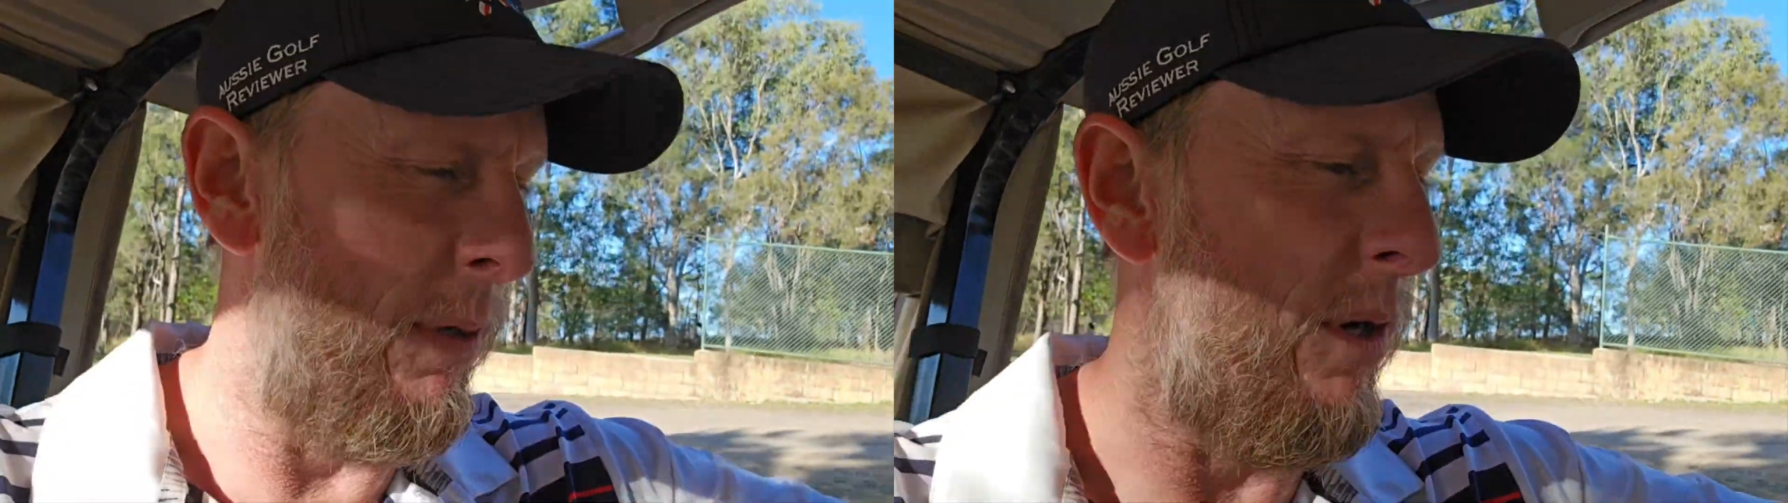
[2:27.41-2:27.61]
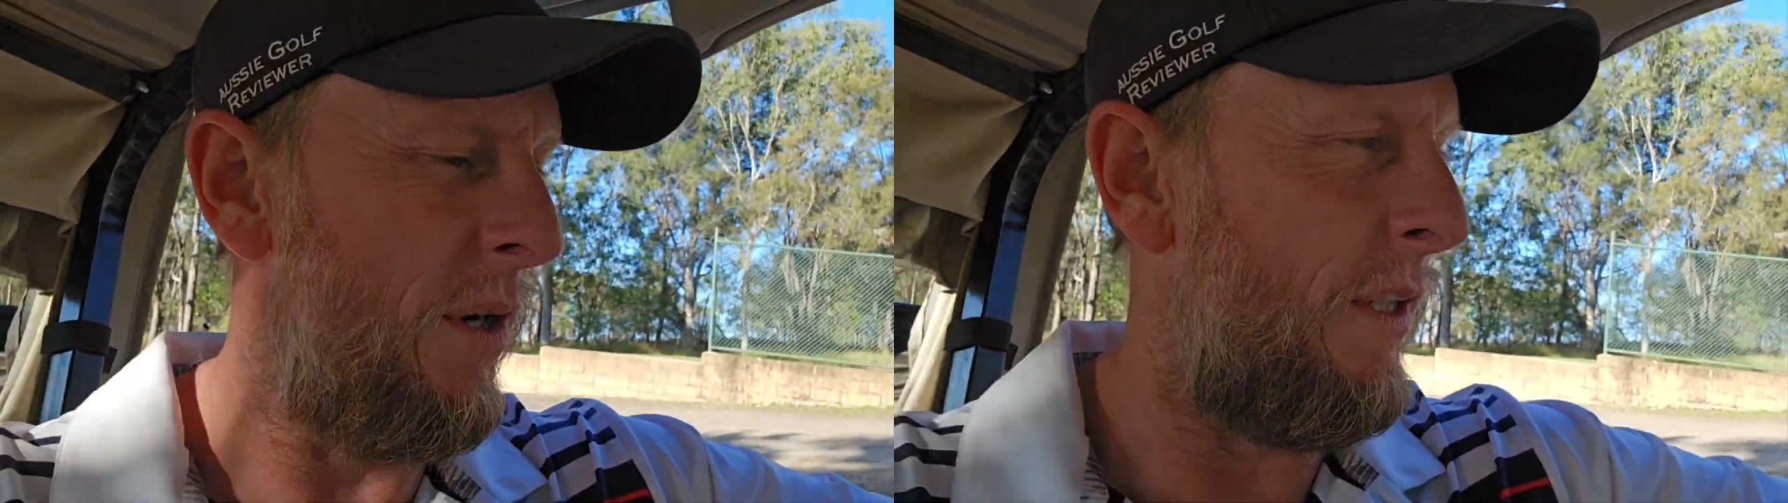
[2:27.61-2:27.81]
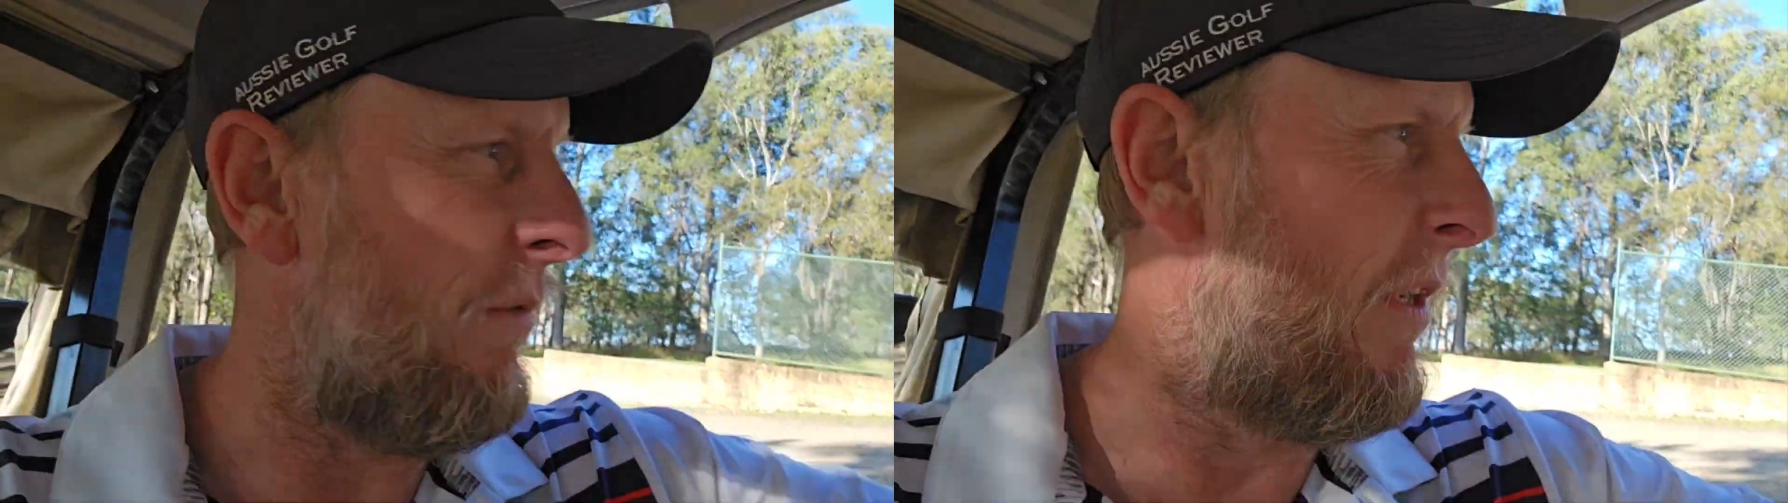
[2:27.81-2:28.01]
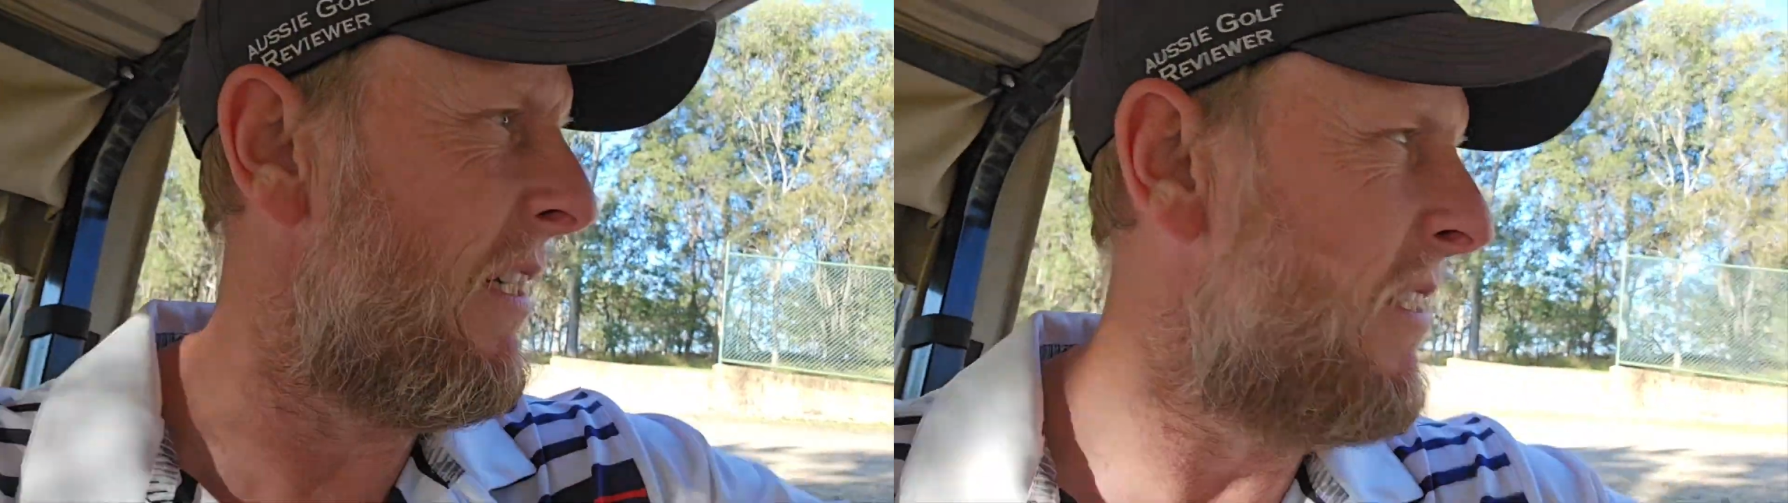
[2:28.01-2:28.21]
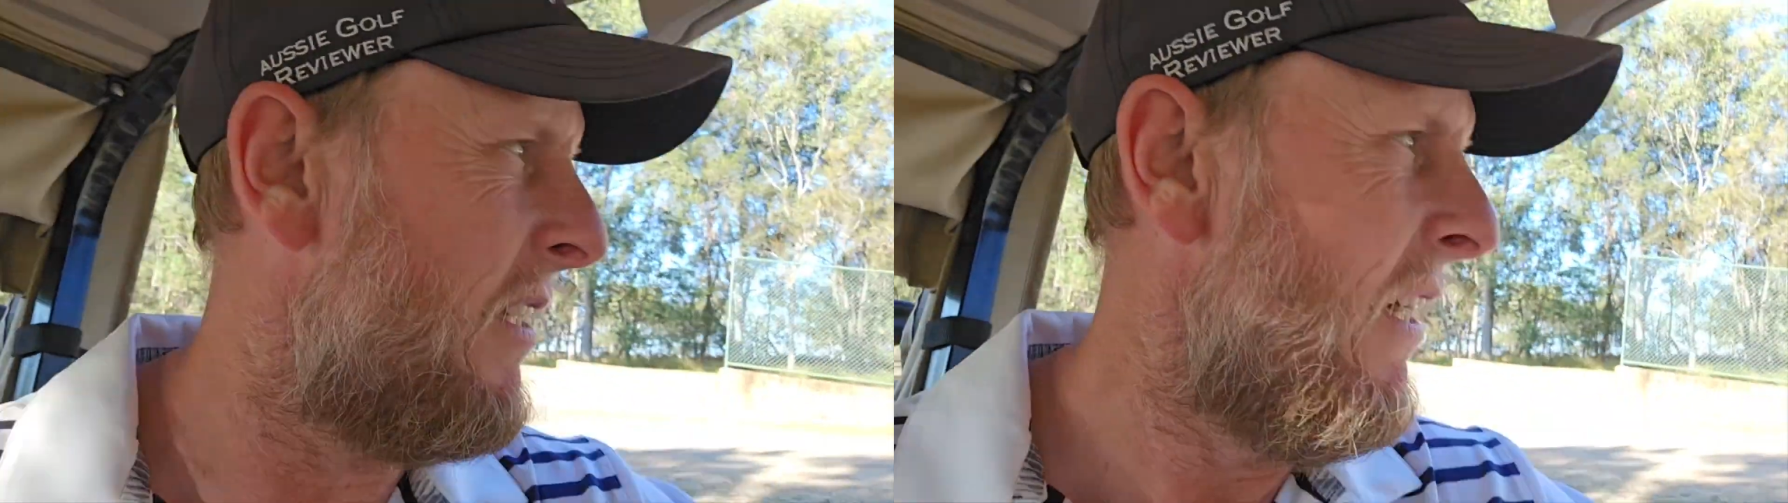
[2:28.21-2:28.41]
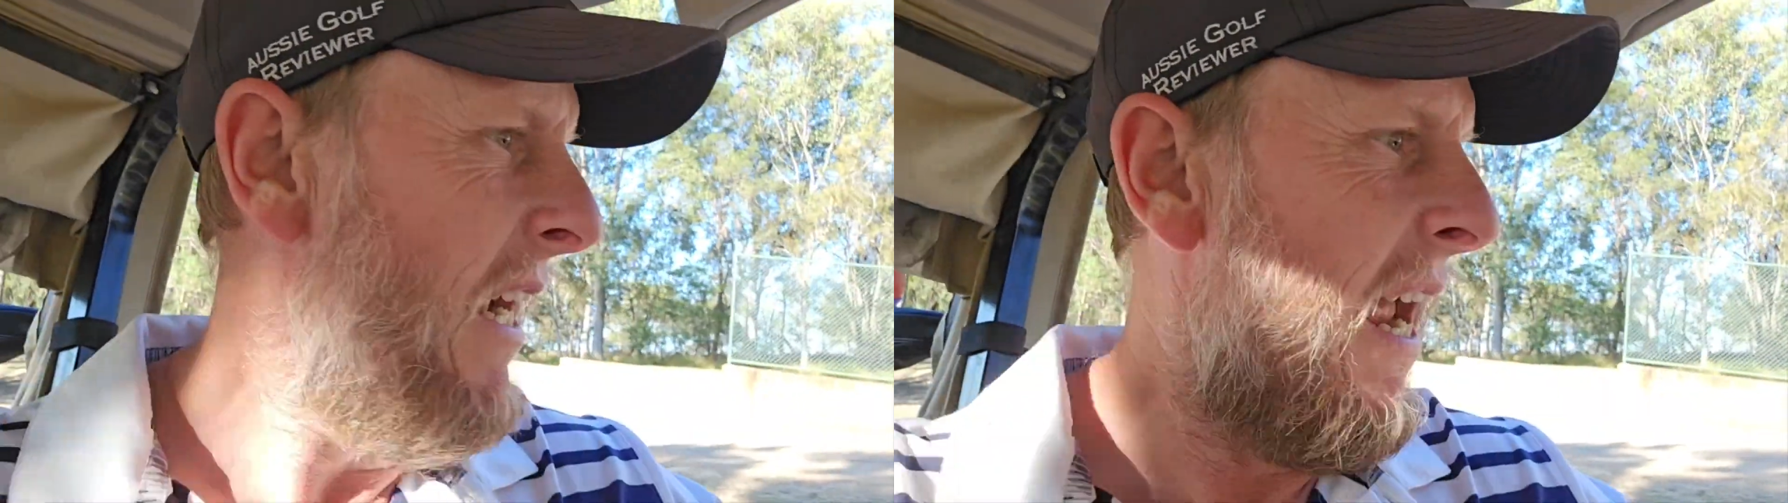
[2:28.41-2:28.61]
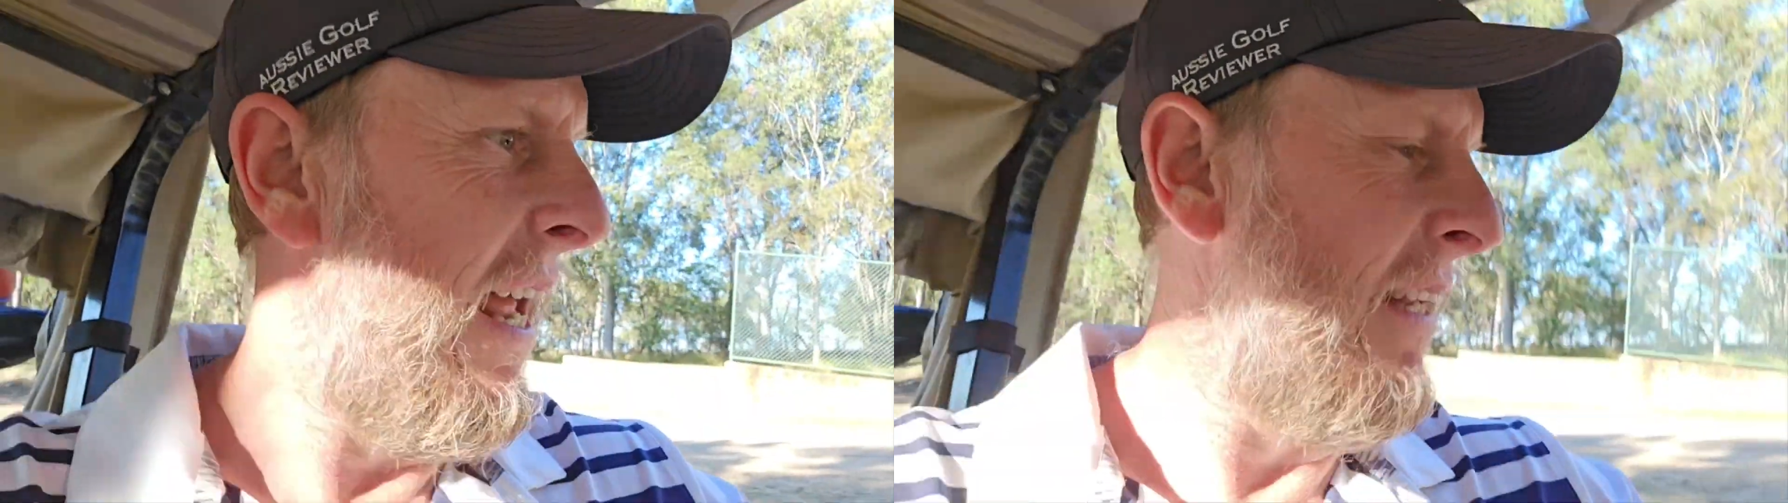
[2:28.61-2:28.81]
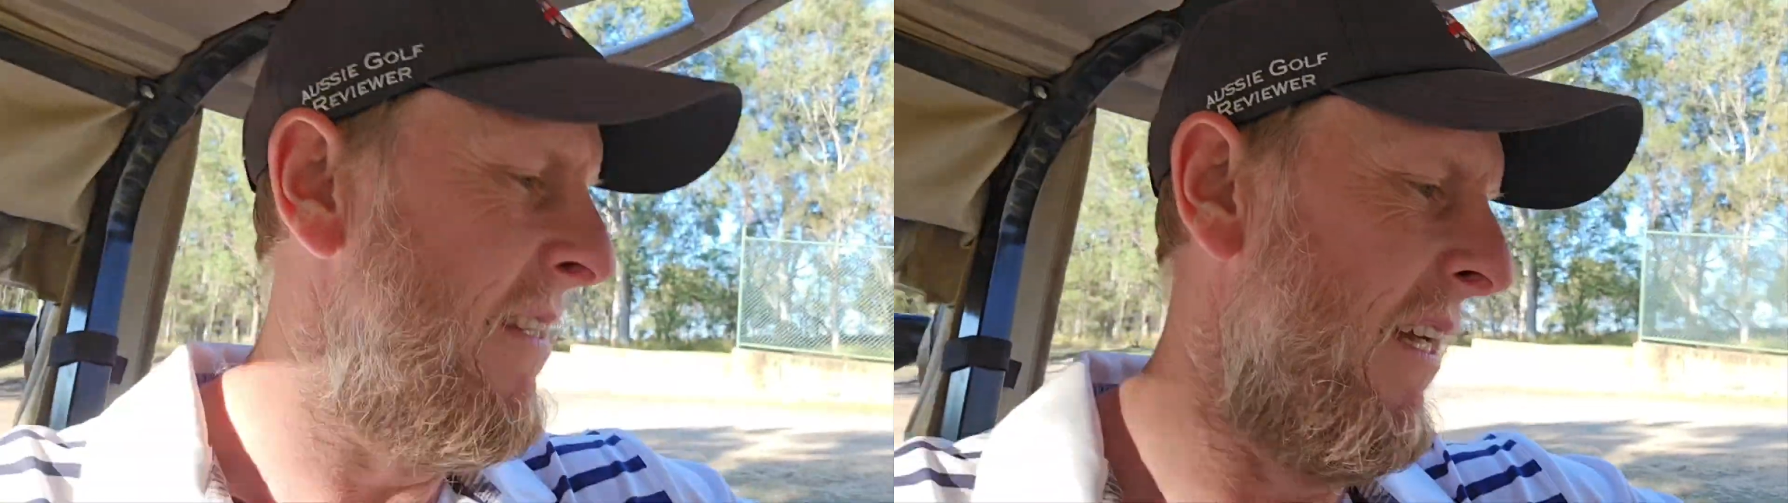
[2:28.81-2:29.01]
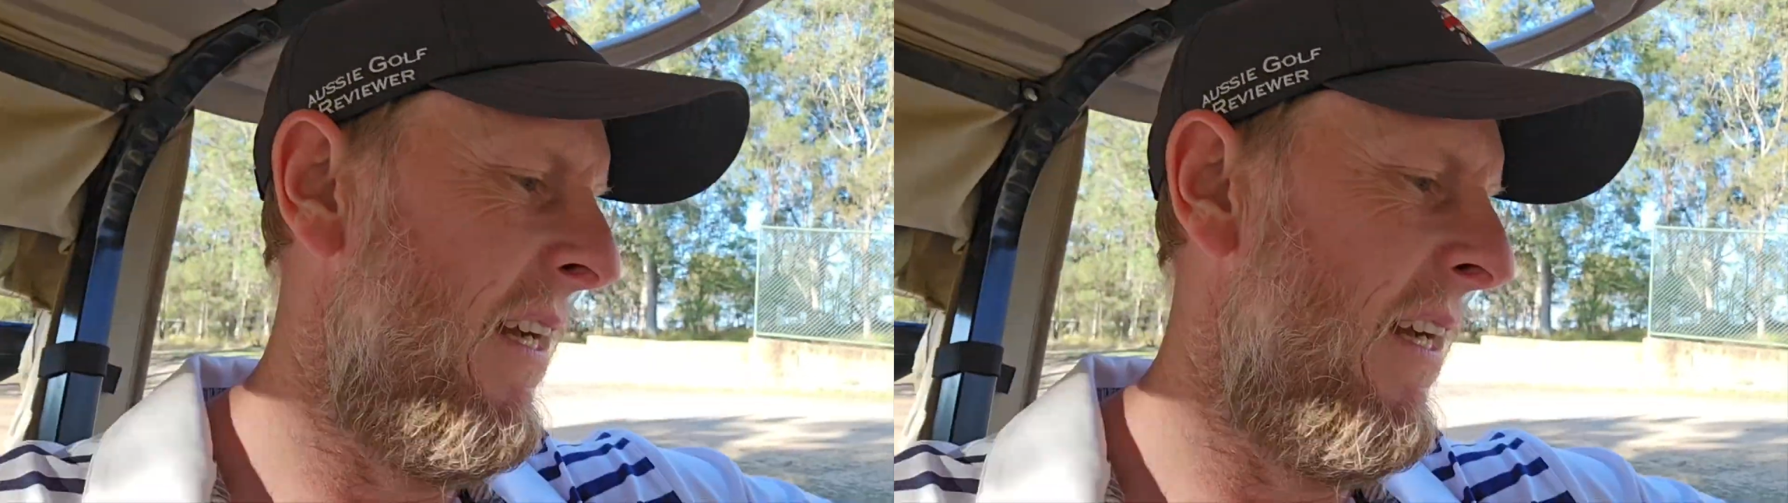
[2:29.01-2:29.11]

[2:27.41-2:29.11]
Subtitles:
Plonk it on your wrist, and